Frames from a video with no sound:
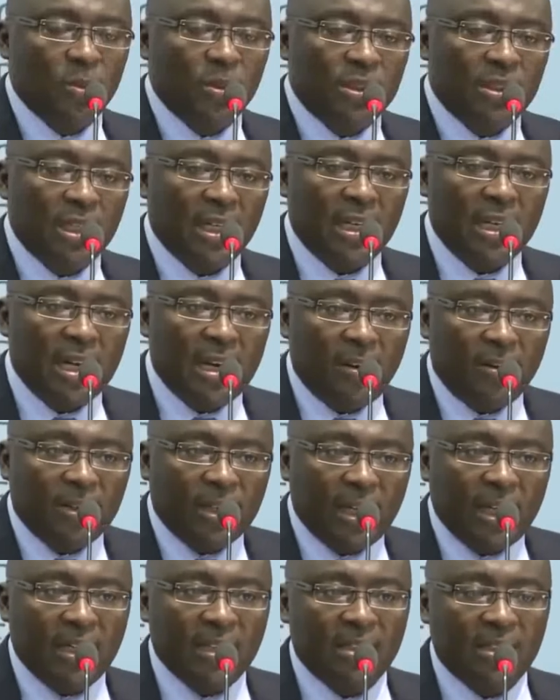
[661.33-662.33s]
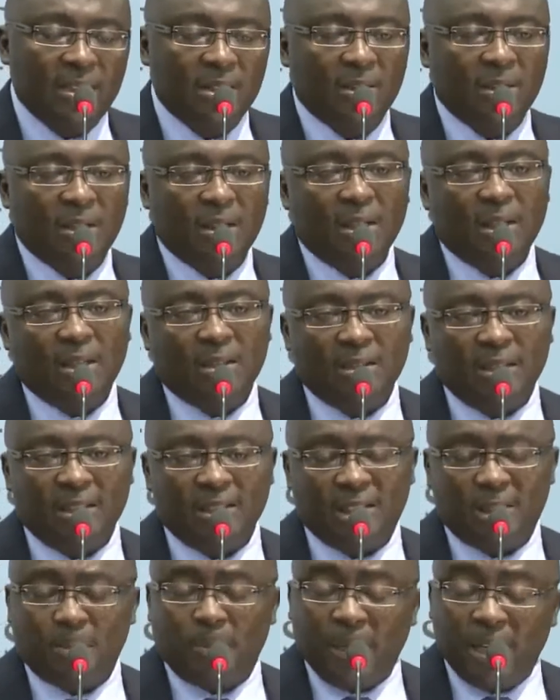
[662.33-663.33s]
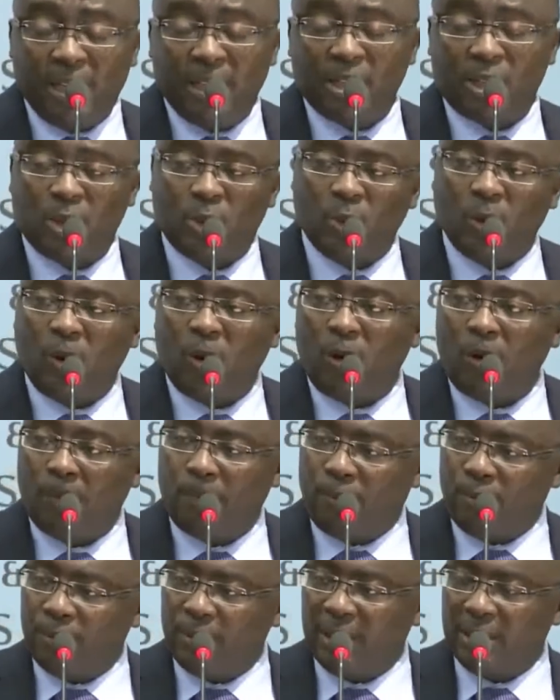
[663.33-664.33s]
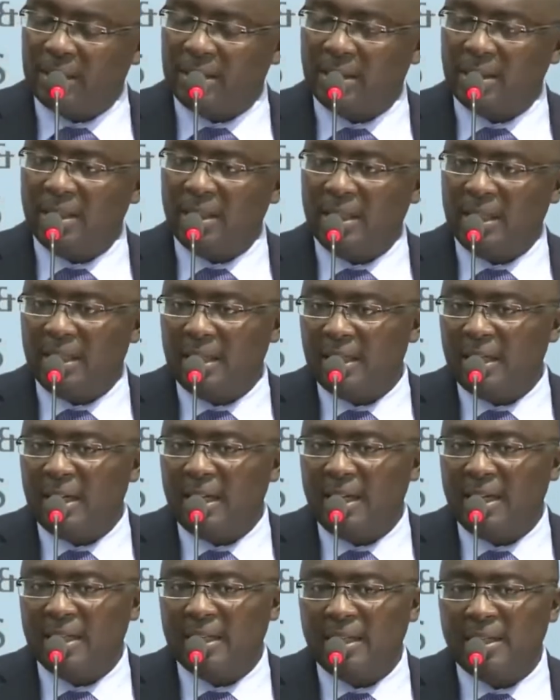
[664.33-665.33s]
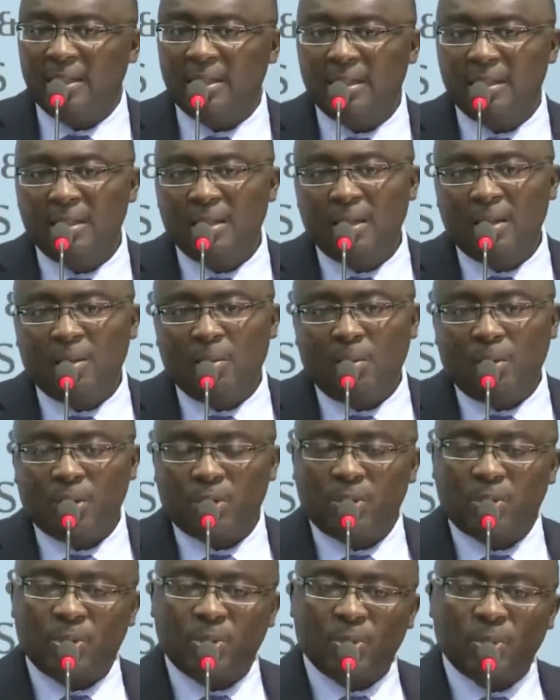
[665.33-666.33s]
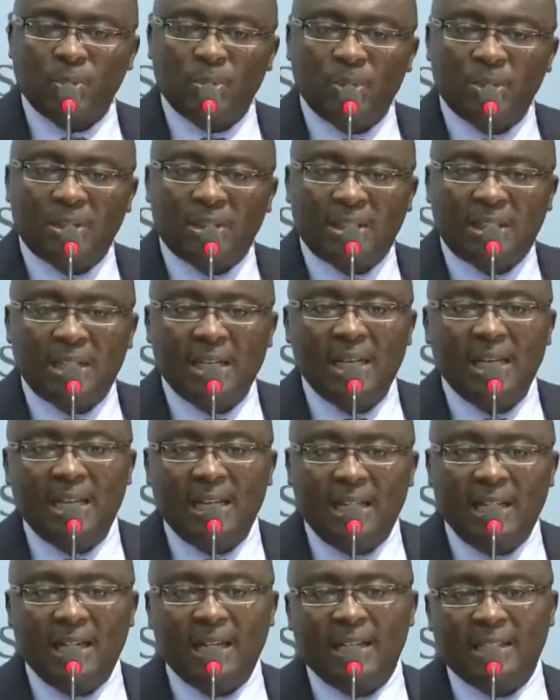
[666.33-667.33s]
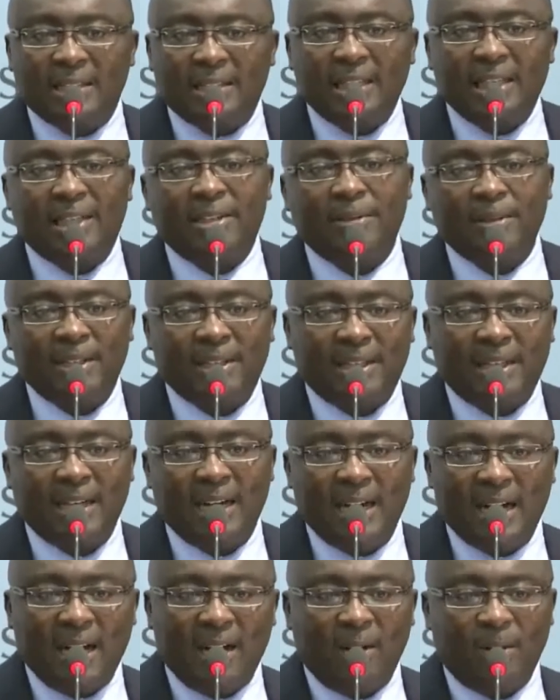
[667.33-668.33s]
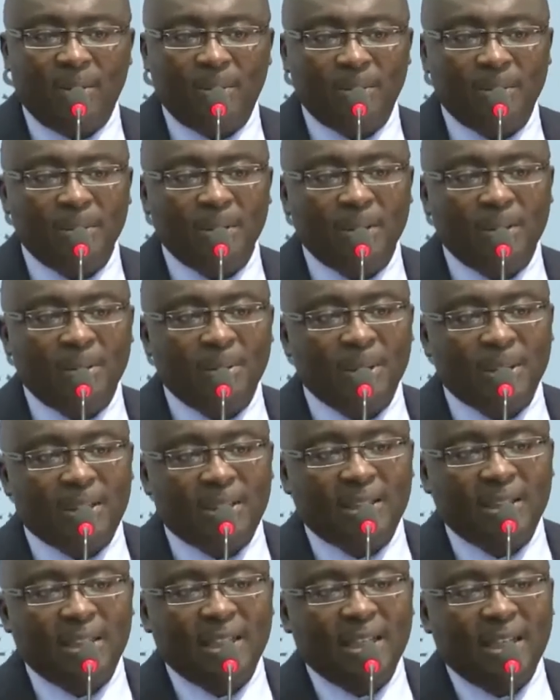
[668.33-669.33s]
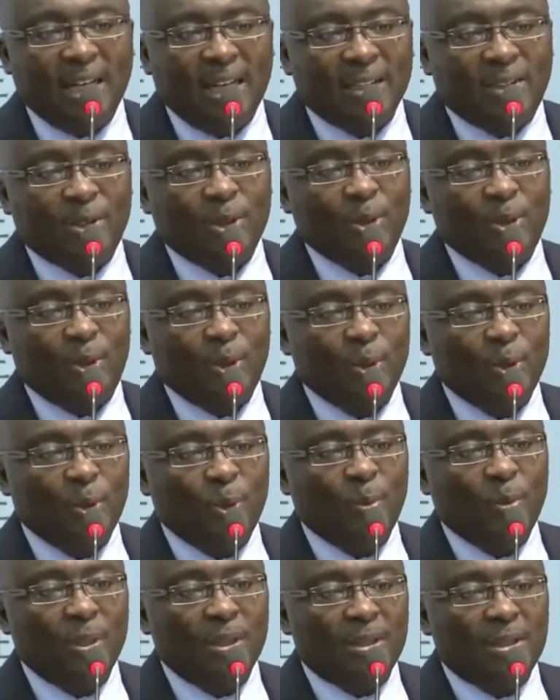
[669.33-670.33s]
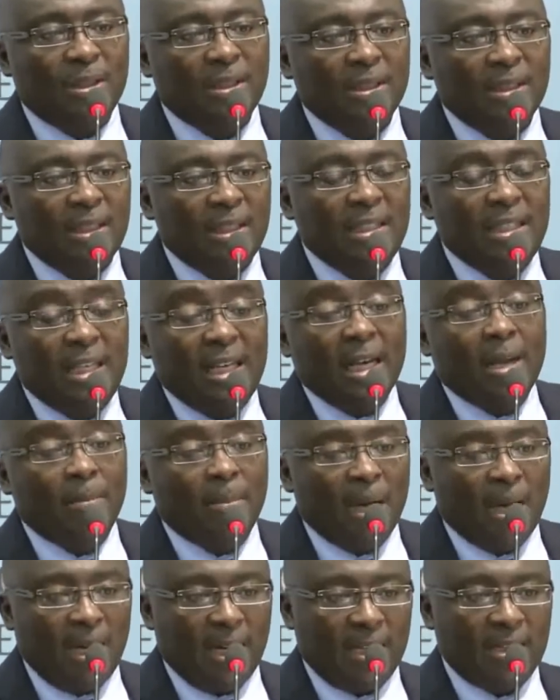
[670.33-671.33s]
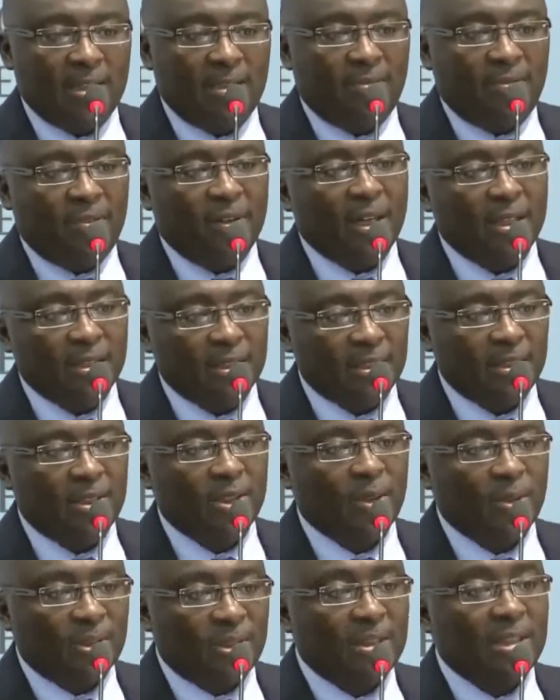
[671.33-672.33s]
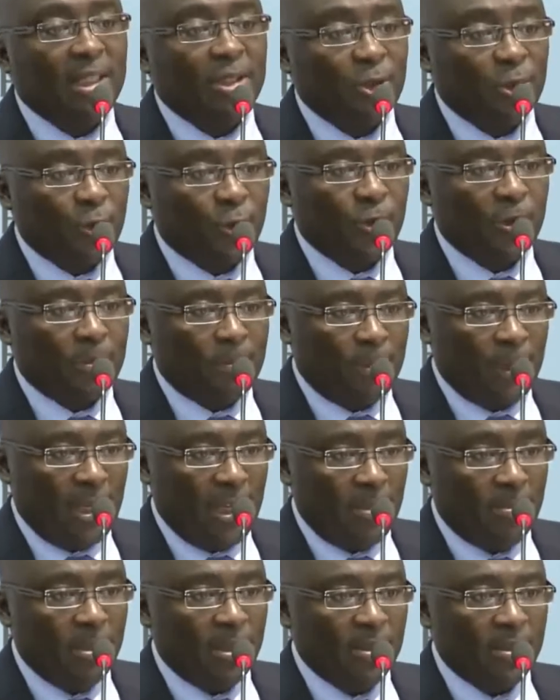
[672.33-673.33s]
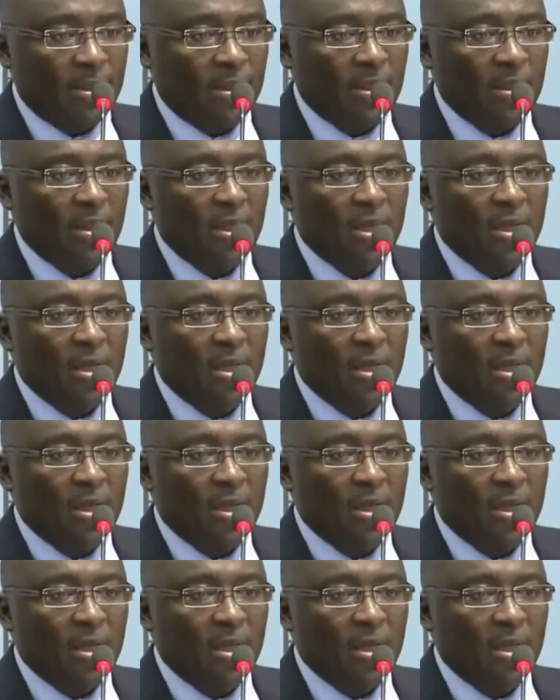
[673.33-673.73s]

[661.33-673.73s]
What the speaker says: which allowed us the space to operate in Ghana was to slay a sacred cow, which had to do with earmarked funds or statutory payments.